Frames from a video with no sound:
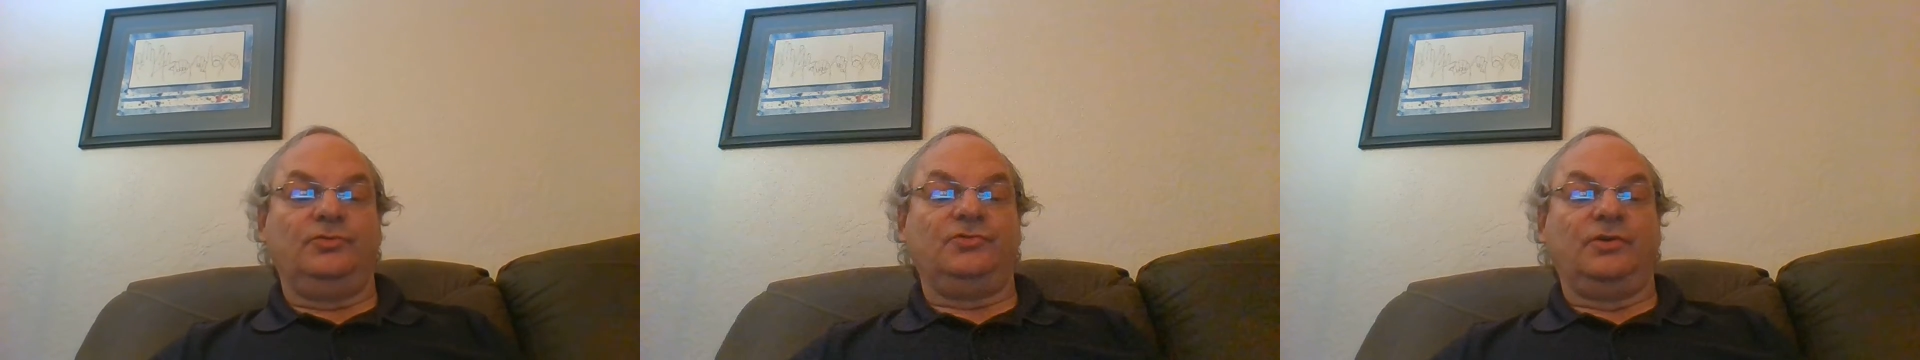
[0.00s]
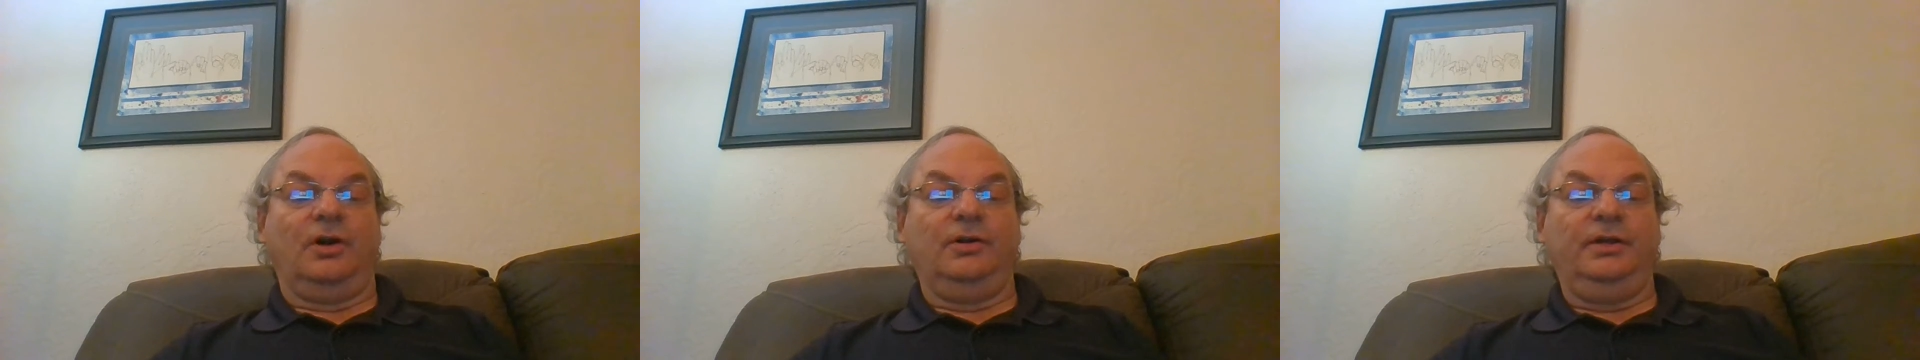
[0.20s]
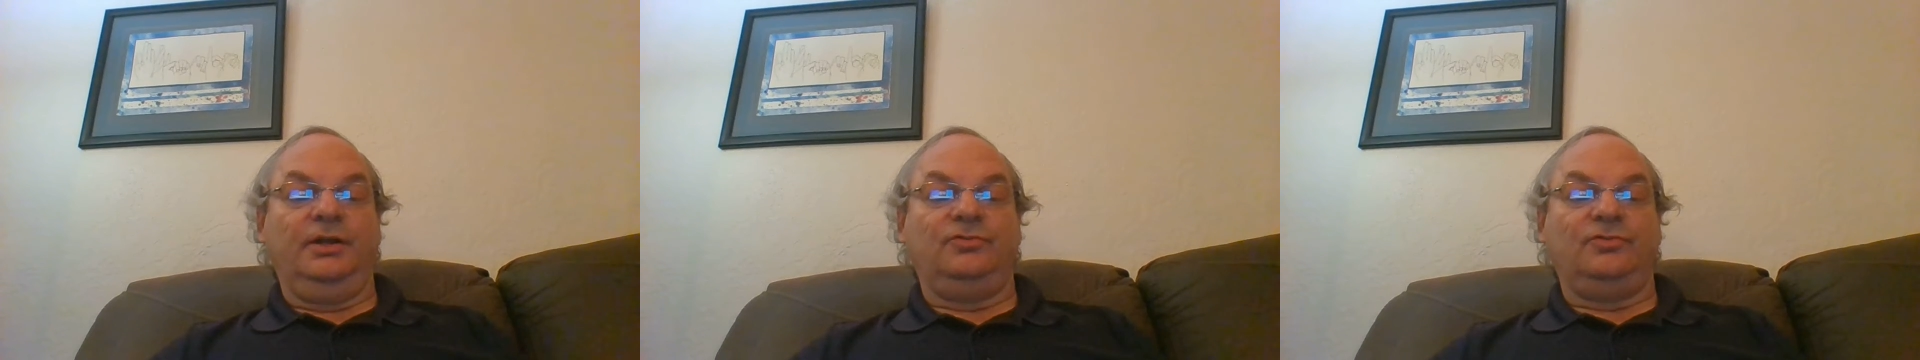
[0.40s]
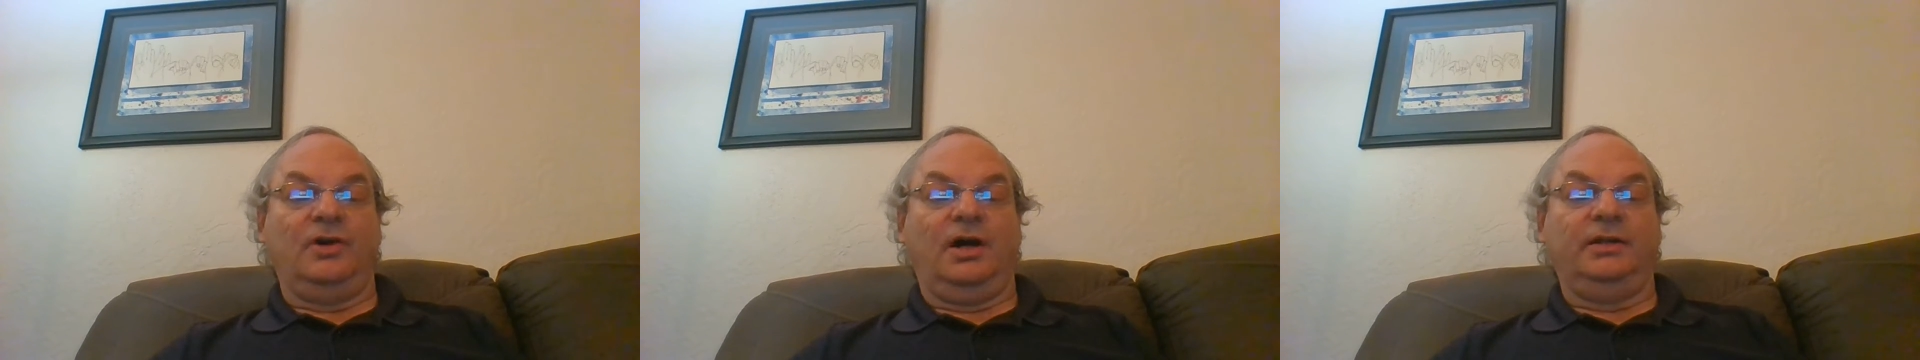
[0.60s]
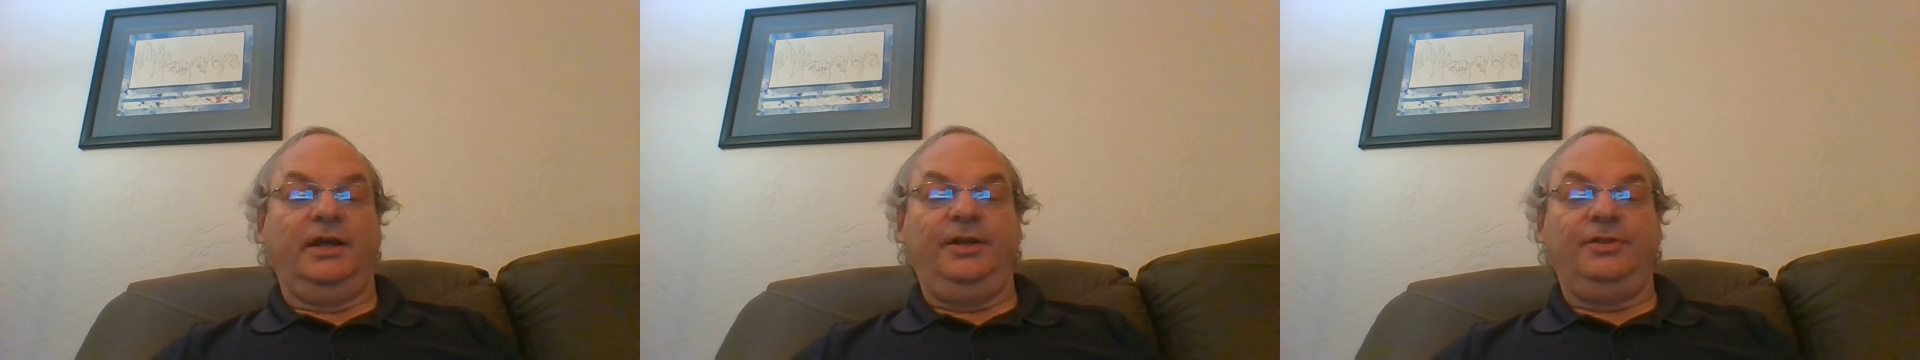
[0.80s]
starting in
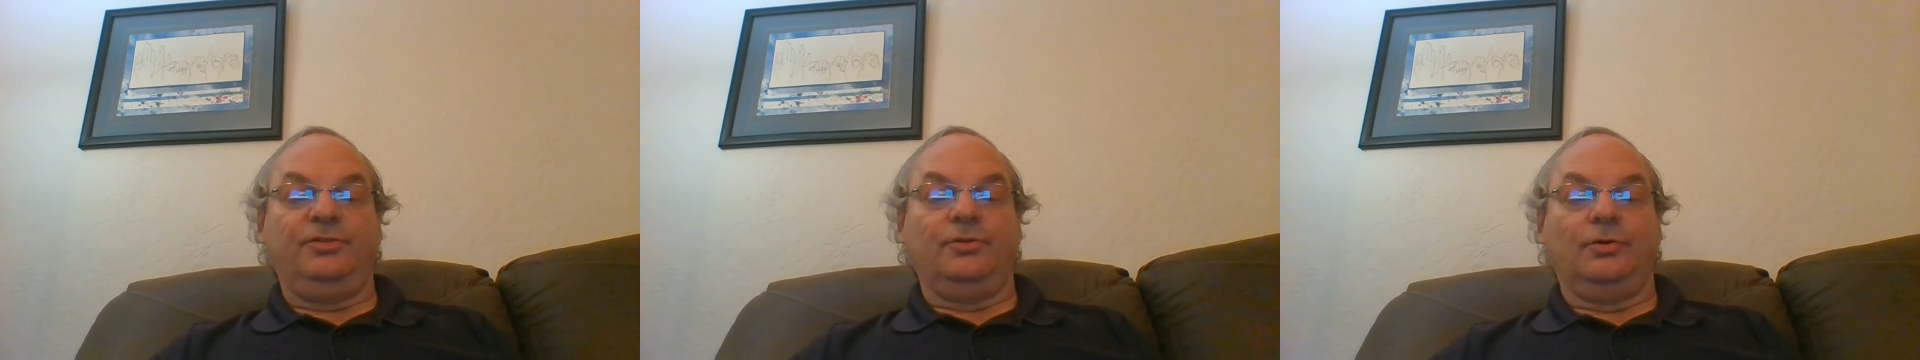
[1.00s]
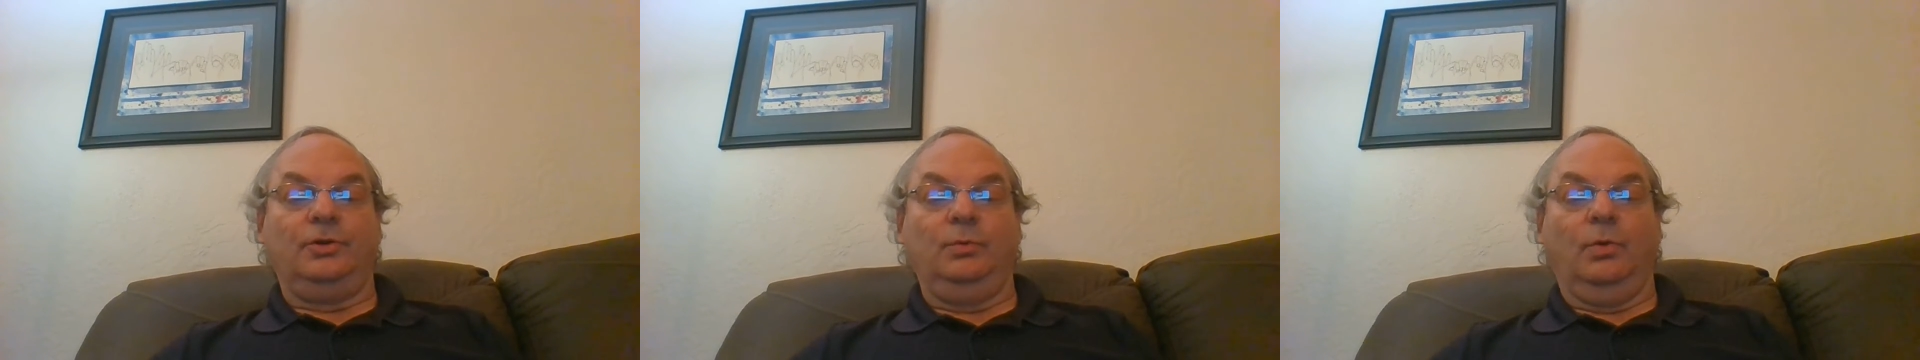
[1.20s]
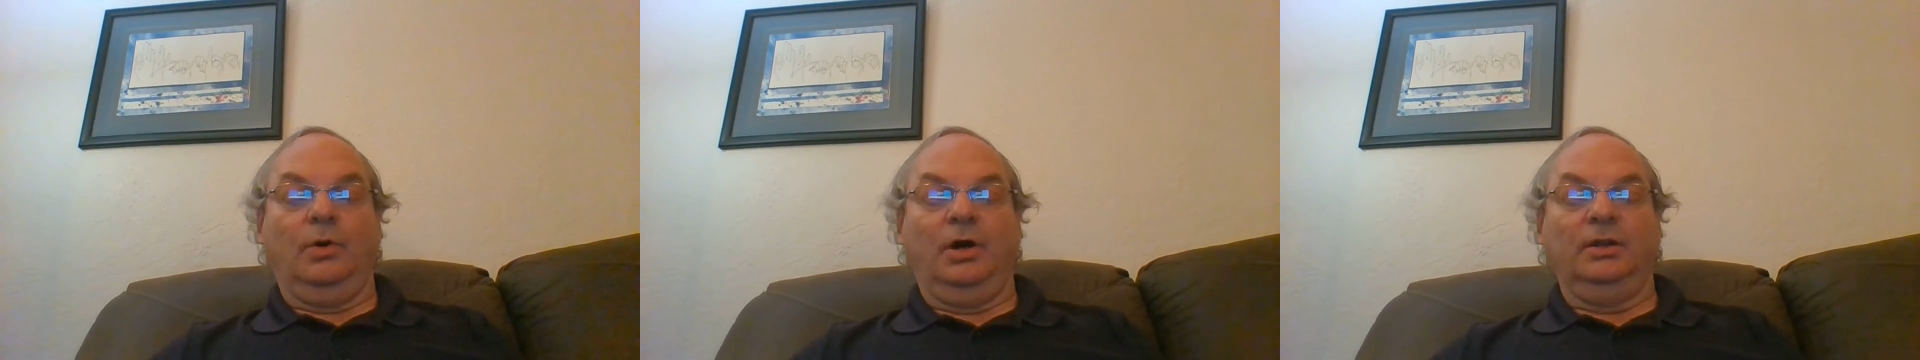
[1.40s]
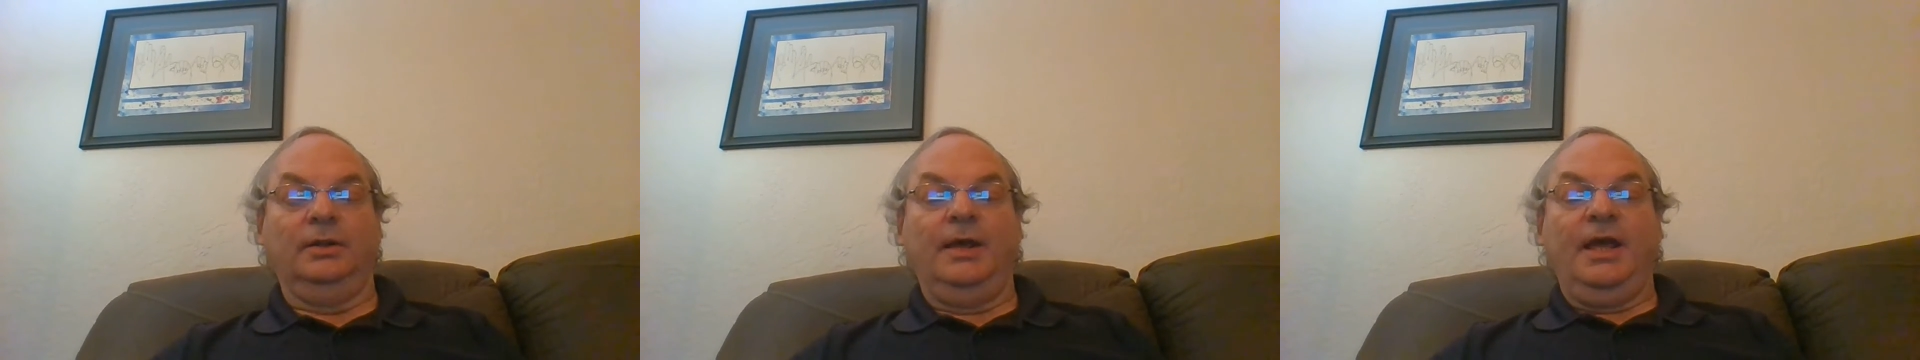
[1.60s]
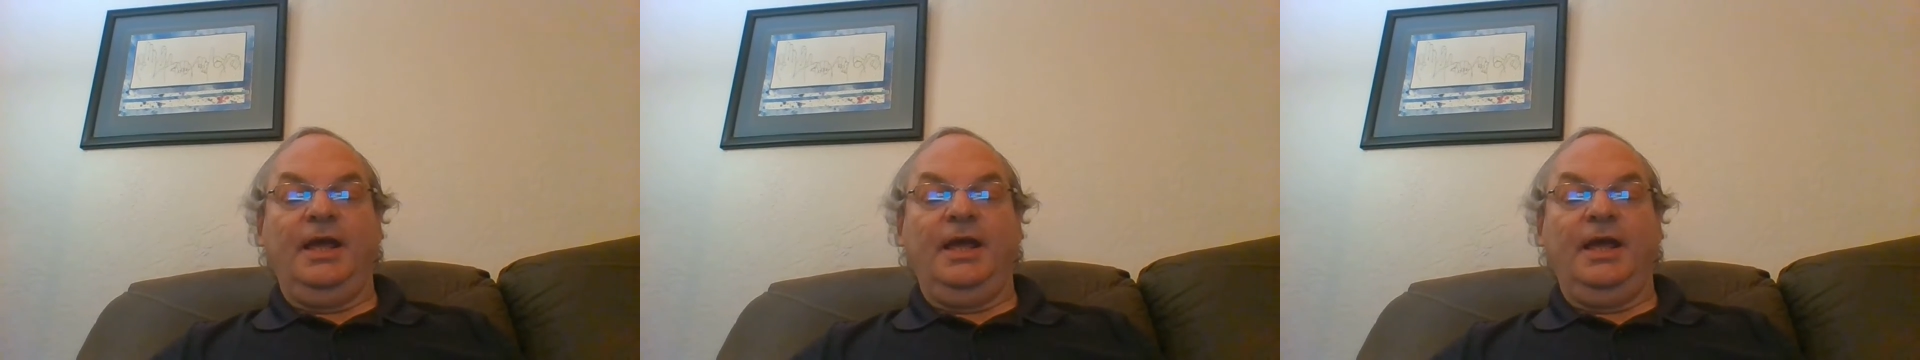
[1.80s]
John 8:31.